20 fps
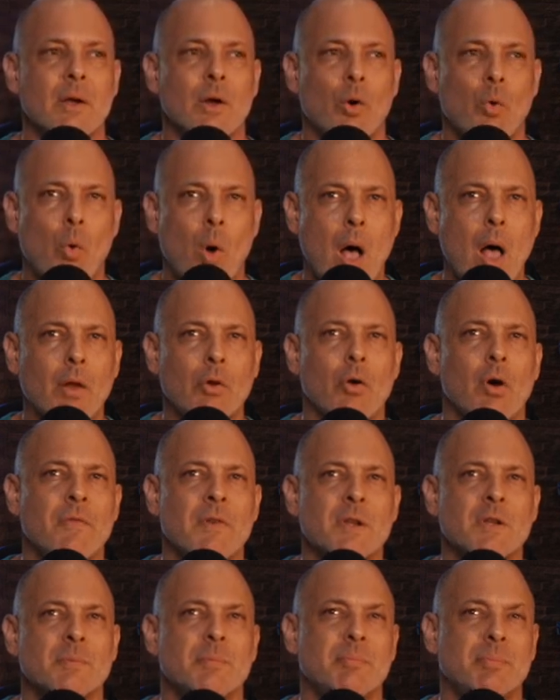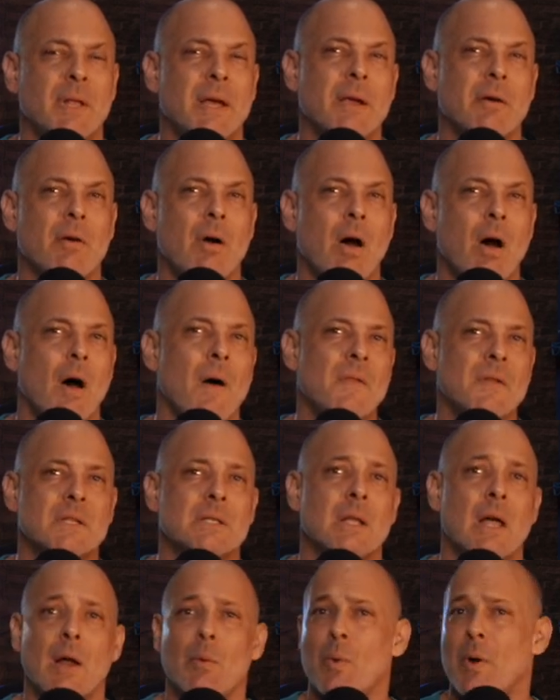quality offensive player on
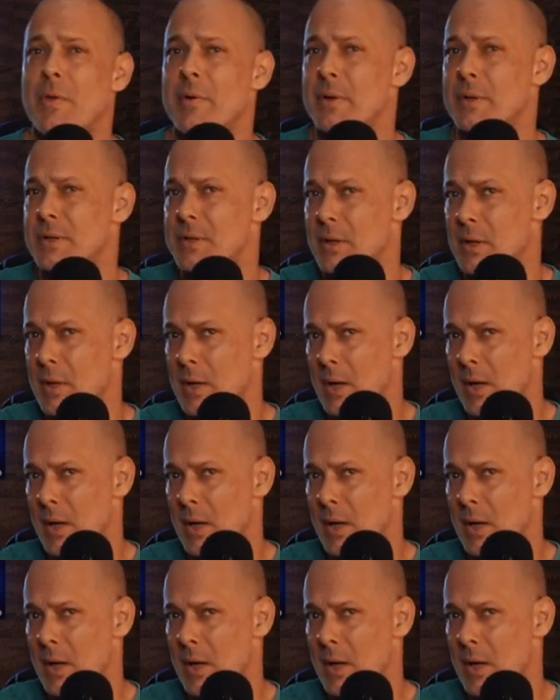this line, whether it's